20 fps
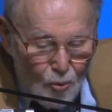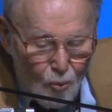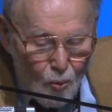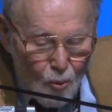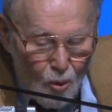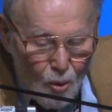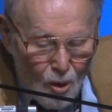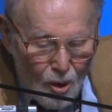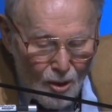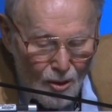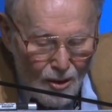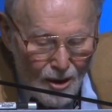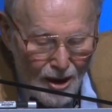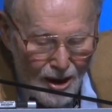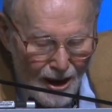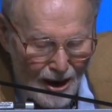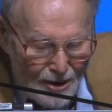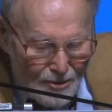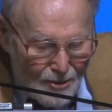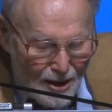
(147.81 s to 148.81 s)
the war,
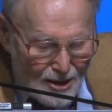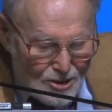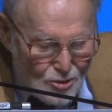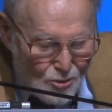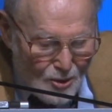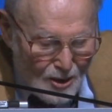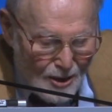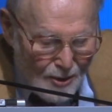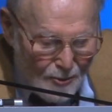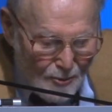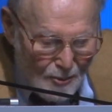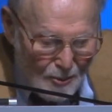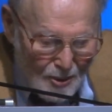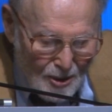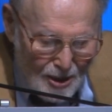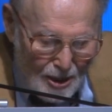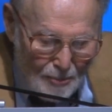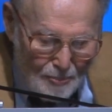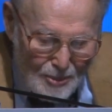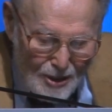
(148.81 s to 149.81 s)
I graduated from
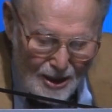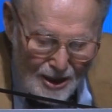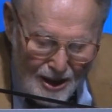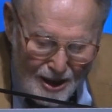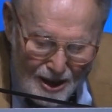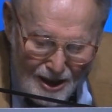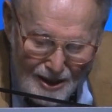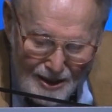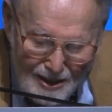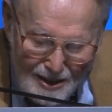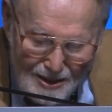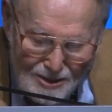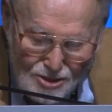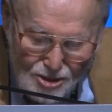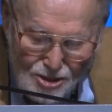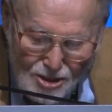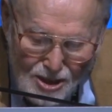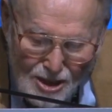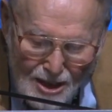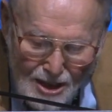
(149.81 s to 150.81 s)
Columbia
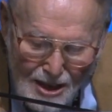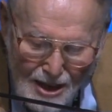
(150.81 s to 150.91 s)
College,